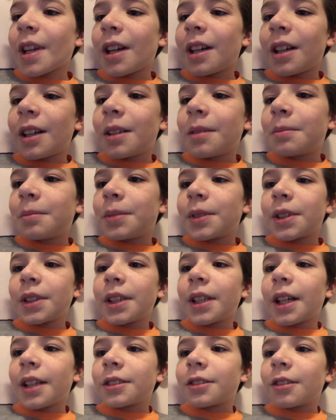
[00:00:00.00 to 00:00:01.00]
Um, but
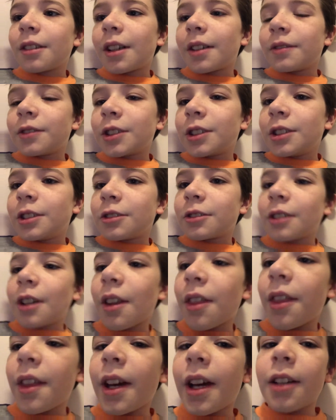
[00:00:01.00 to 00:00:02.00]
yeah, so I really
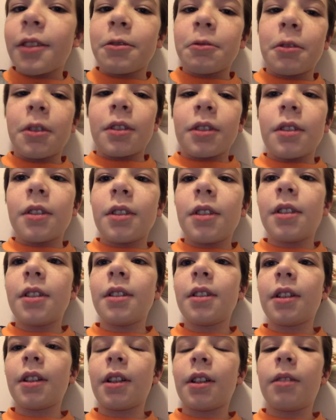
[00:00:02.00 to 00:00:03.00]
enjoyed that one.
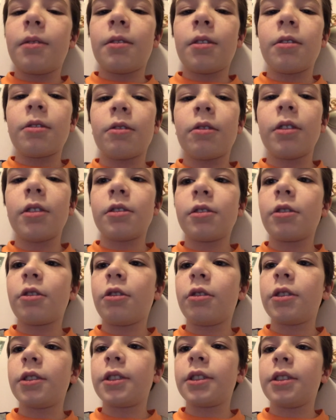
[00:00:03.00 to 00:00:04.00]
Um, we're gonna
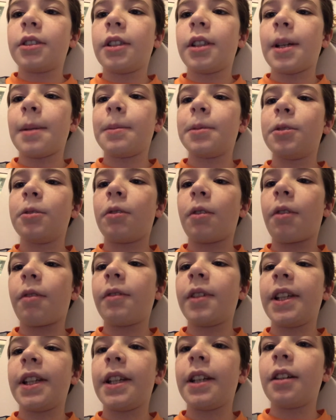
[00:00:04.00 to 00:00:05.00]
go on to episode
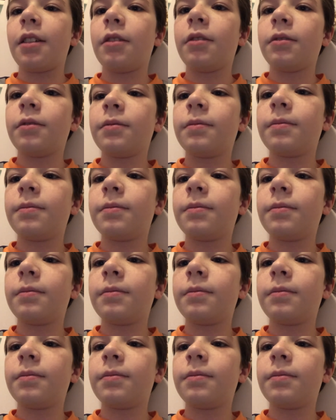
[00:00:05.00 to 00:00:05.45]
three now.